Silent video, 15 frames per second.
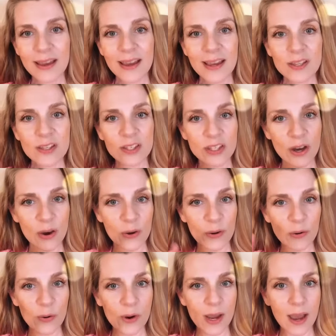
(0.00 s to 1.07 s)

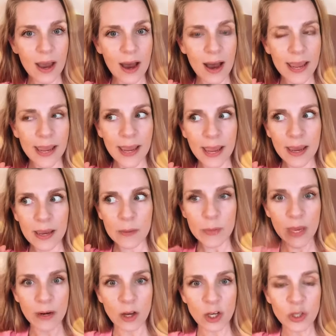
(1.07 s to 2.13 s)
So, I am
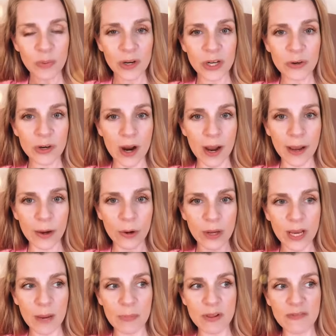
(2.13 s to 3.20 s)
an entrepreneur. I own a
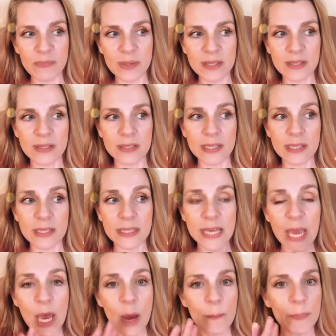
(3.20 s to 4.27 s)
couple of businesses,
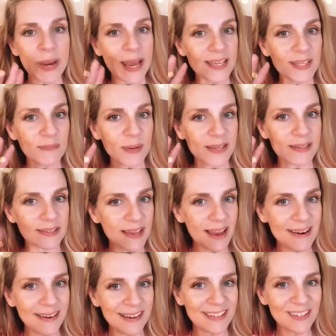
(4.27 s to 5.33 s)
but as my
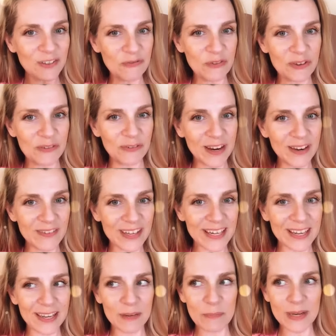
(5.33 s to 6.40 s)
side hustle, for the fun of
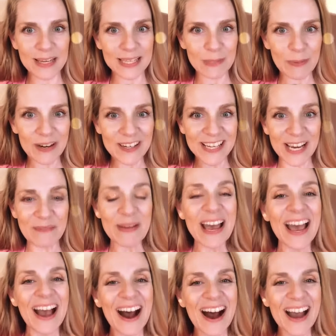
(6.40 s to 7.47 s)
it, in my spare time,
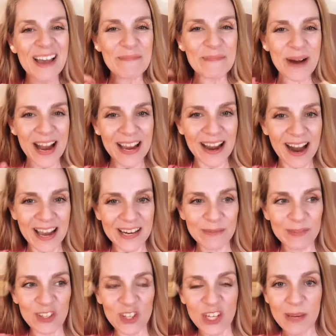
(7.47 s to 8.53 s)
I buy
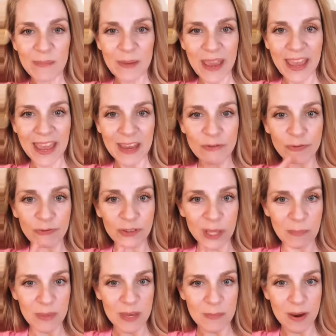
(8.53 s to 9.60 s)
items cheap and
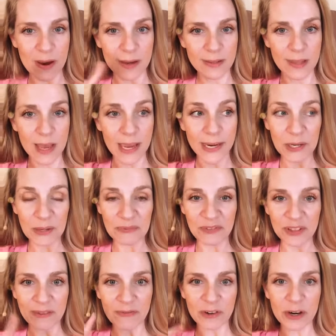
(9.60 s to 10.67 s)
flip them online,
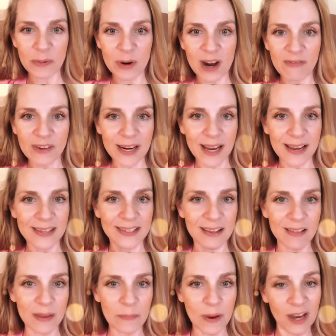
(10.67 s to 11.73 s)
hopefully for a profit. I
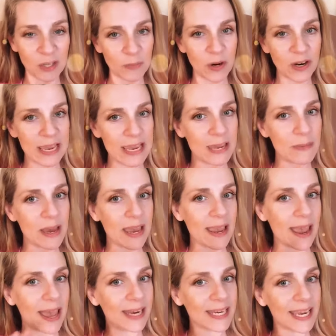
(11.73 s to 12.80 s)
sell on Poshmark, eBay,
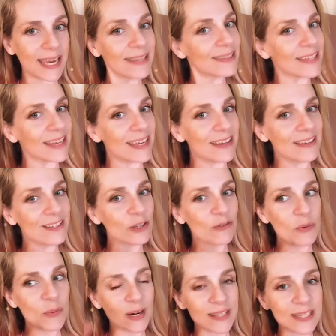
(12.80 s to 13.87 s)
and Etsy. So if
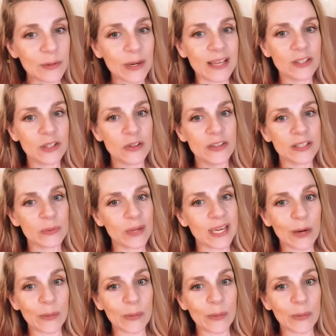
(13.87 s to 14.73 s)
you want to see what I sold this week, here.